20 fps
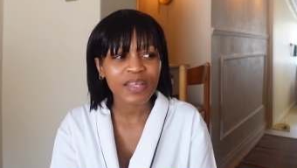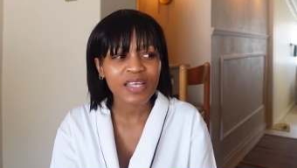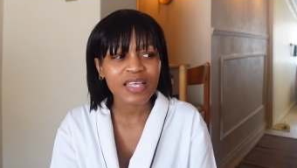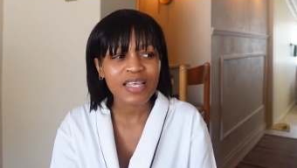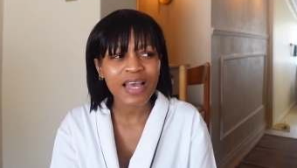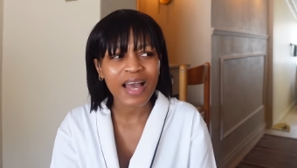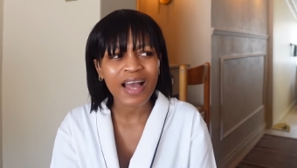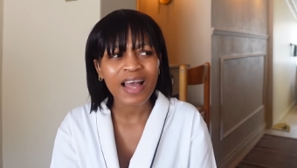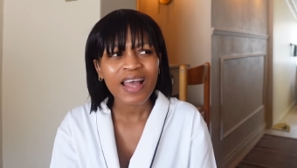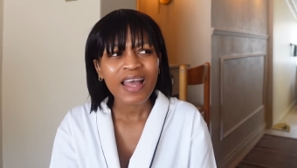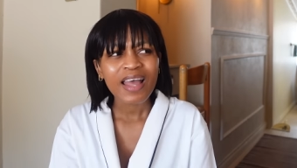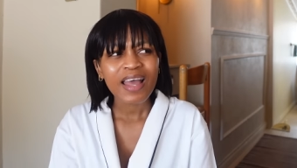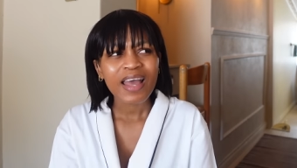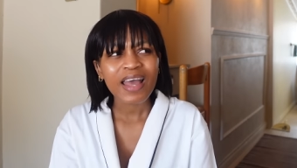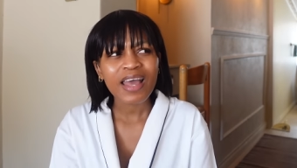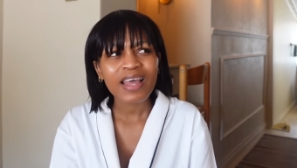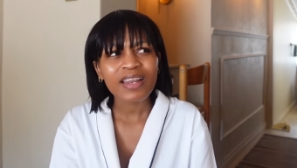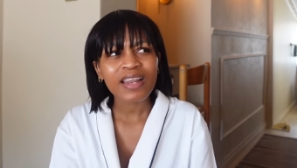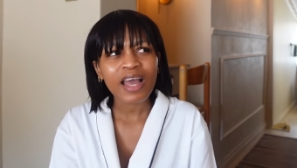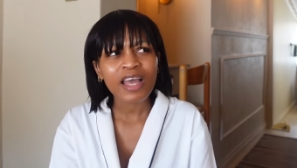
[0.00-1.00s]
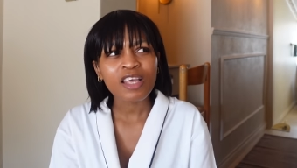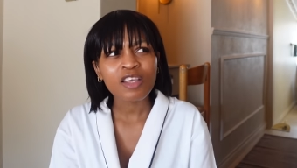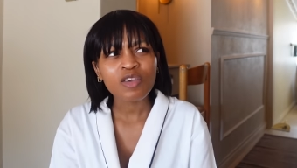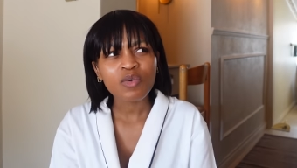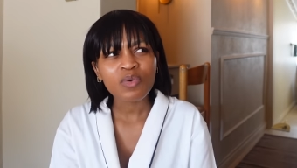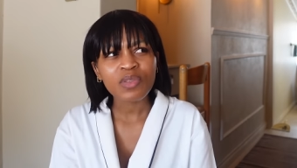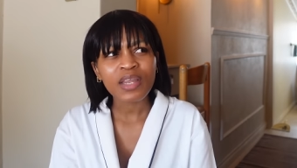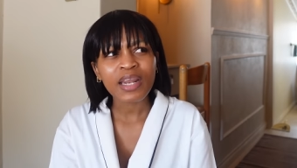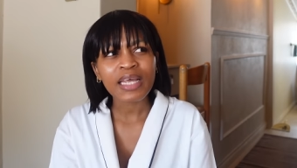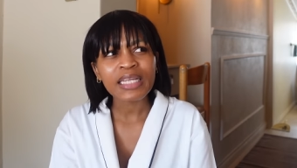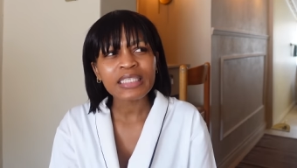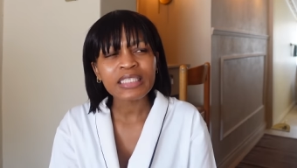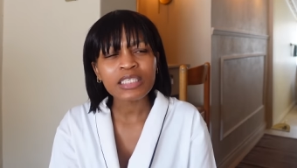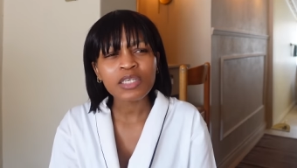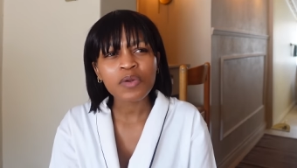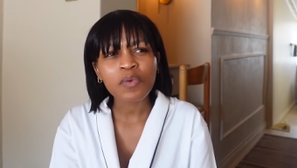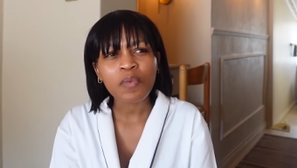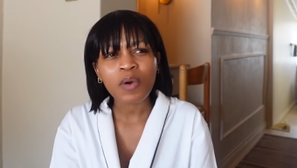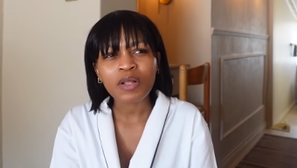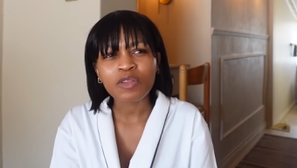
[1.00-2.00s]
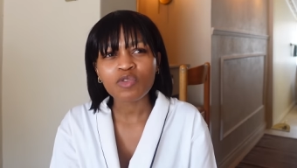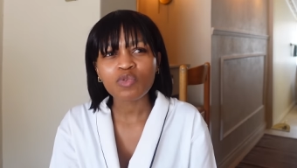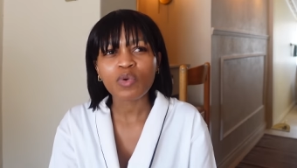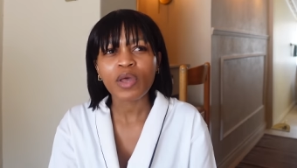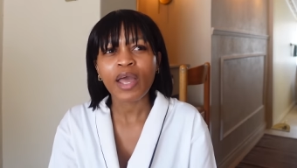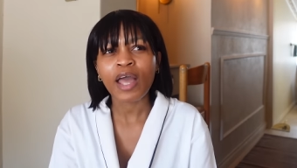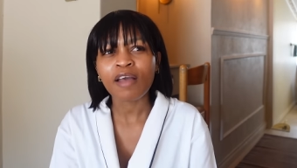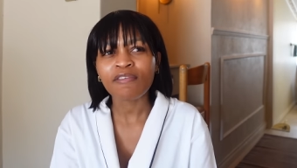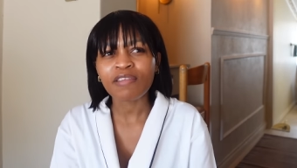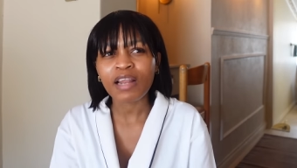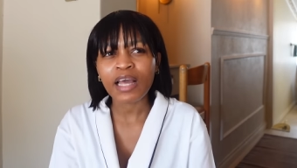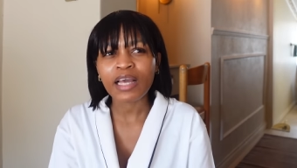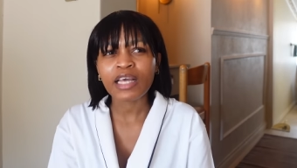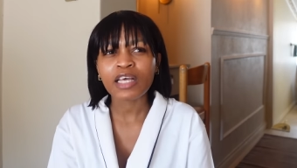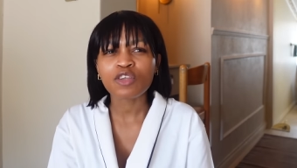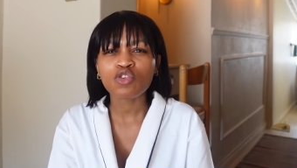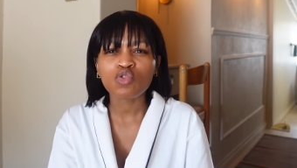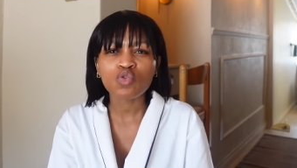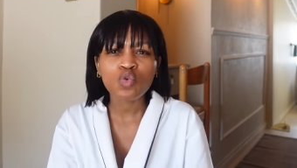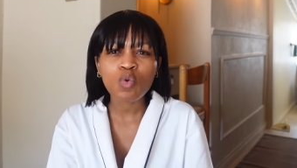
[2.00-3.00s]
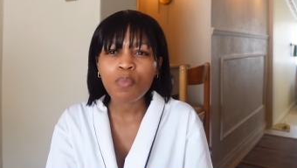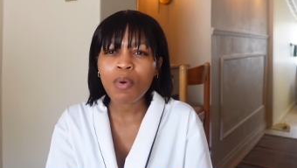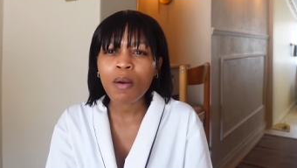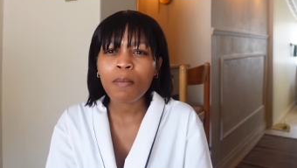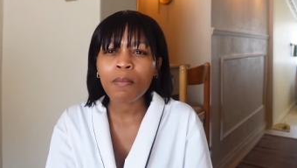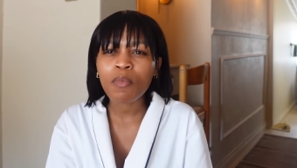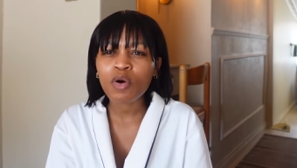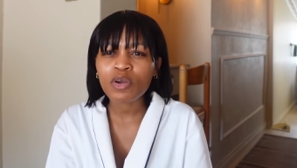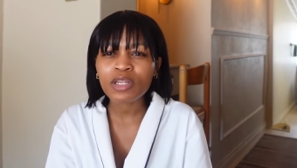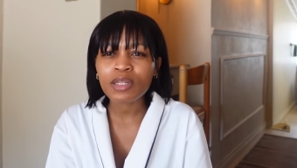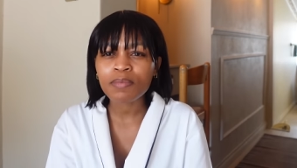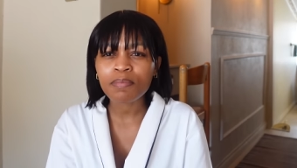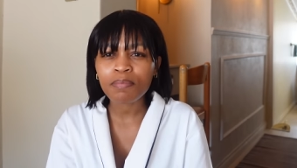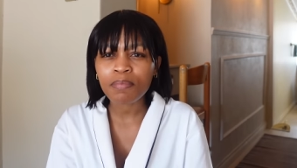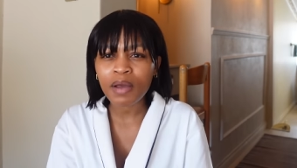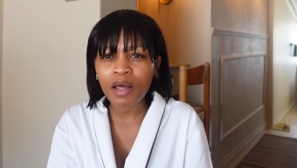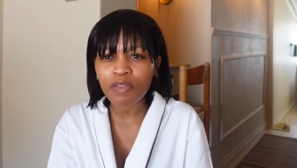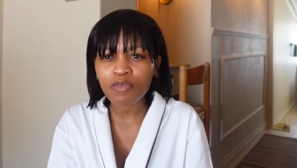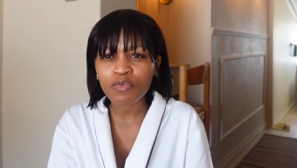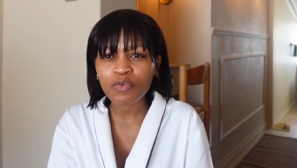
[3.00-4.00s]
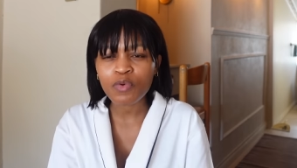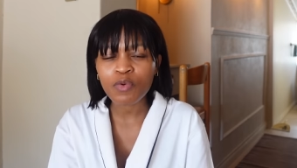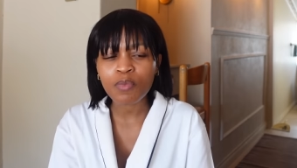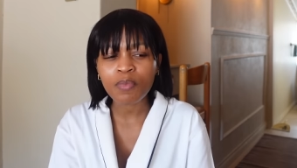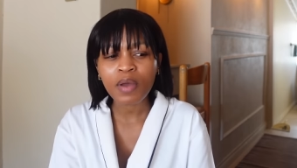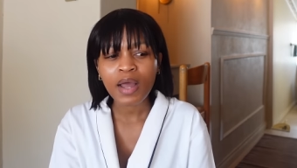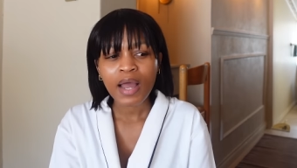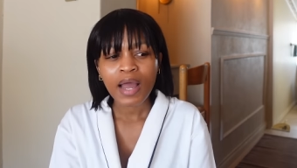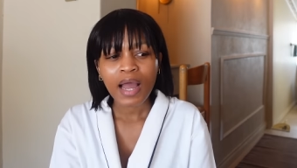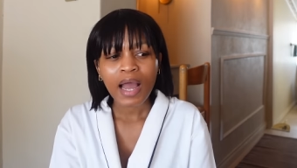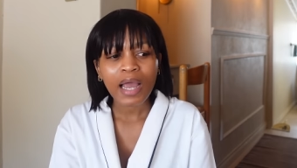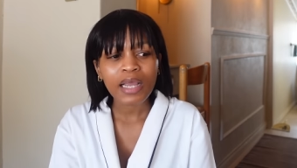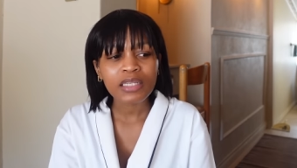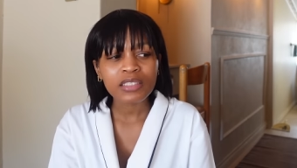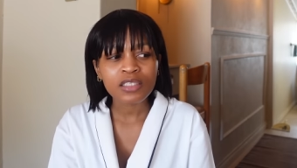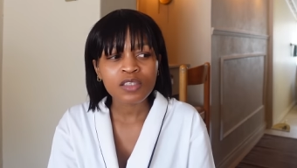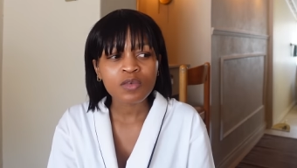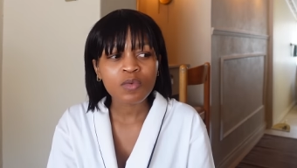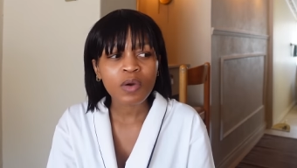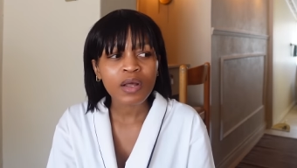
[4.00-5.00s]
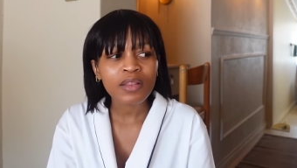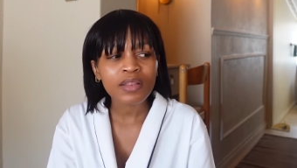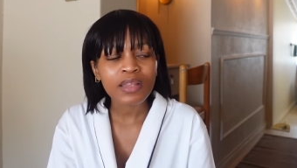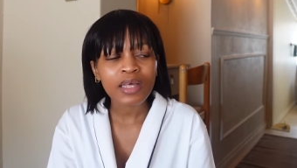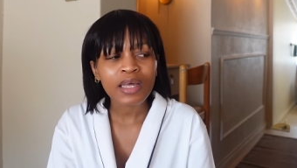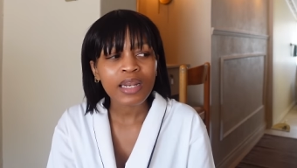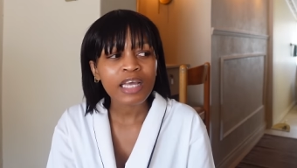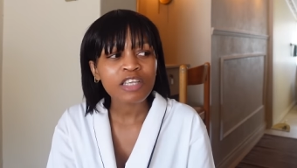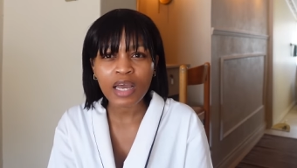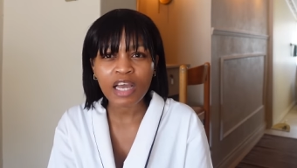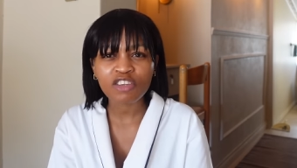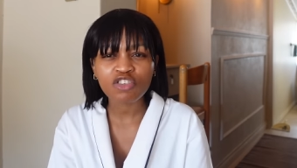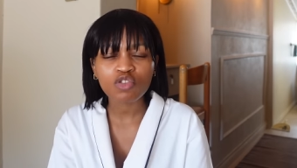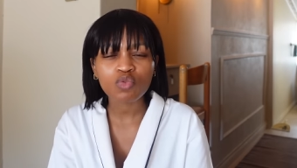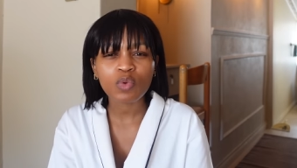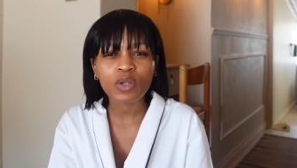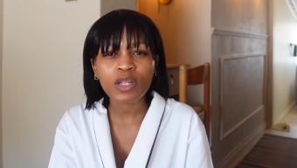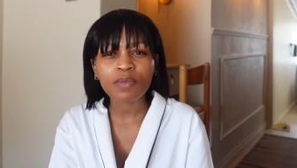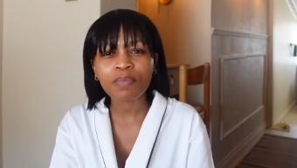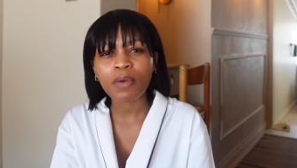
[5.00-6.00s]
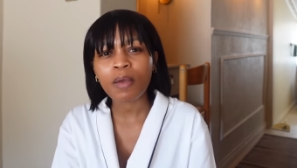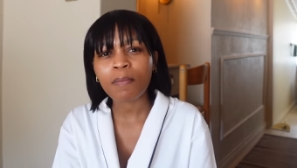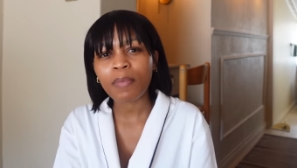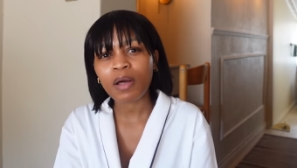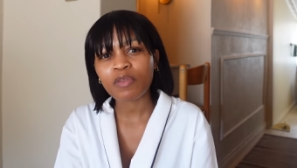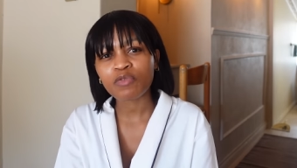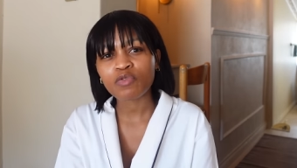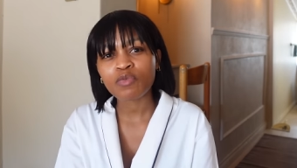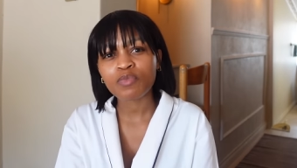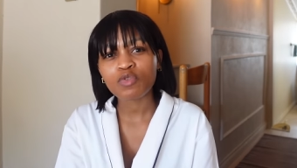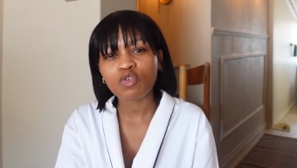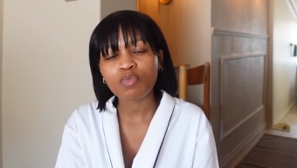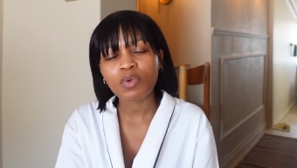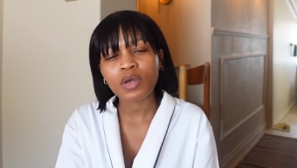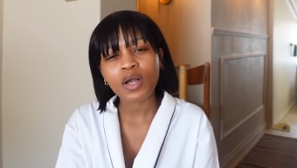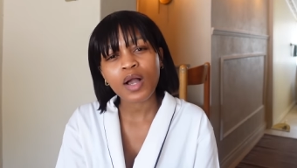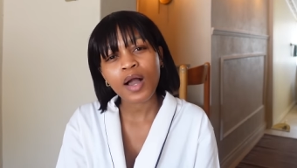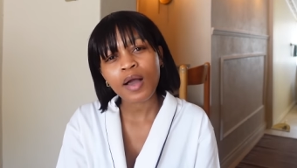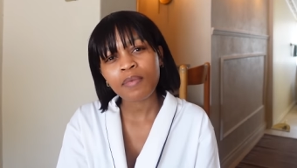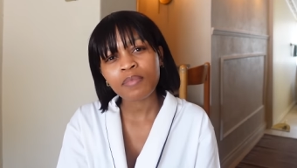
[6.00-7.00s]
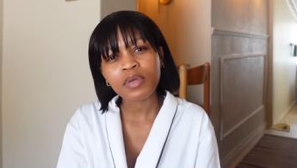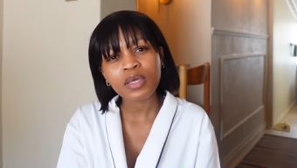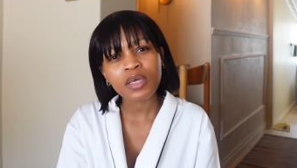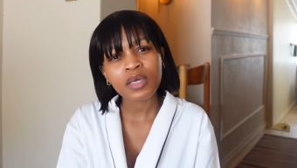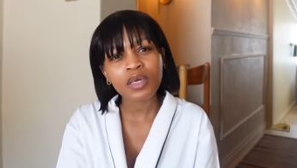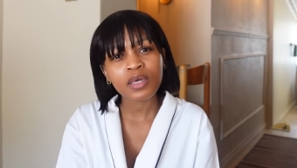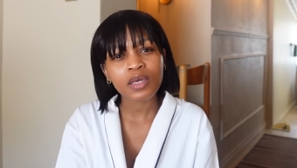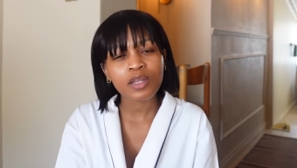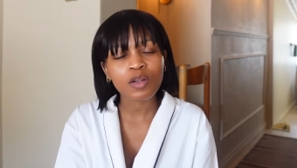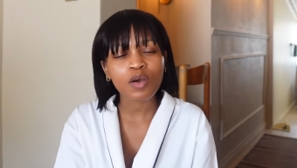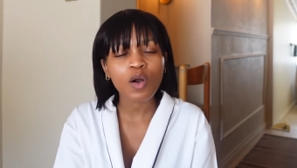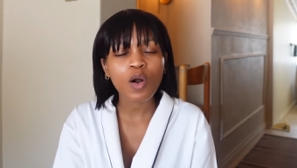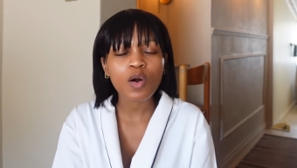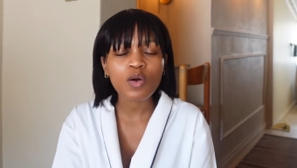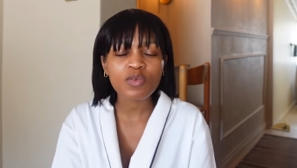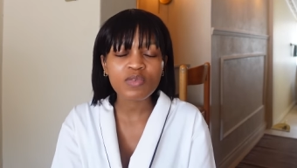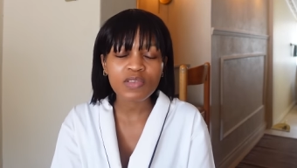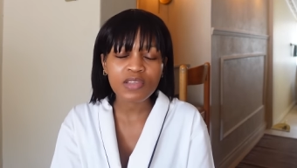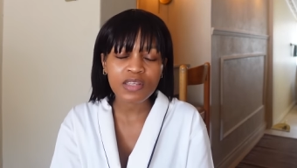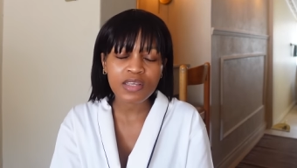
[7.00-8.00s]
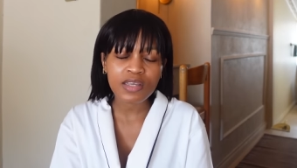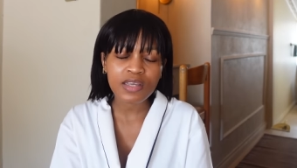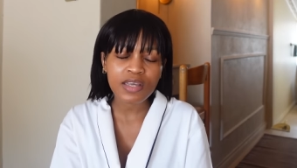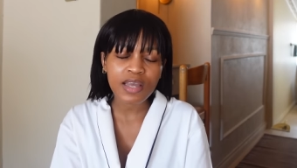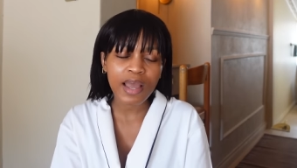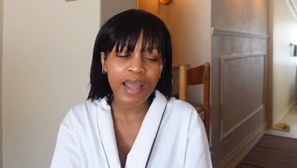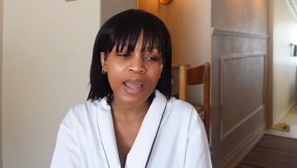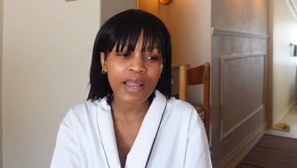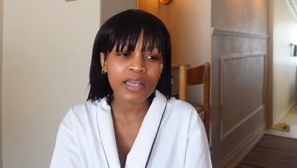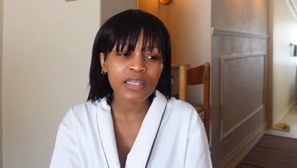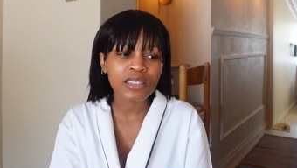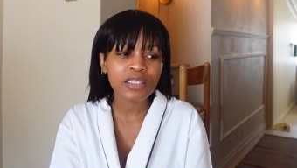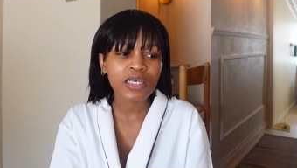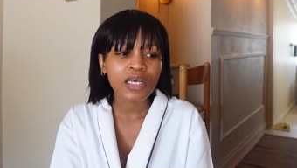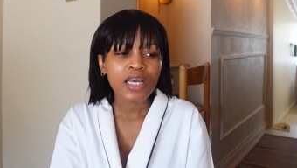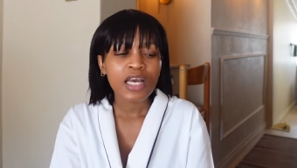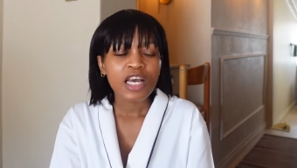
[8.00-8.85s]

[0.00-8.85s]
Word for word: yeah and i knew that i didn't want to have like a super modern bathroom i didn't want that I, I, just wanted my bathroom to be calming and cozy and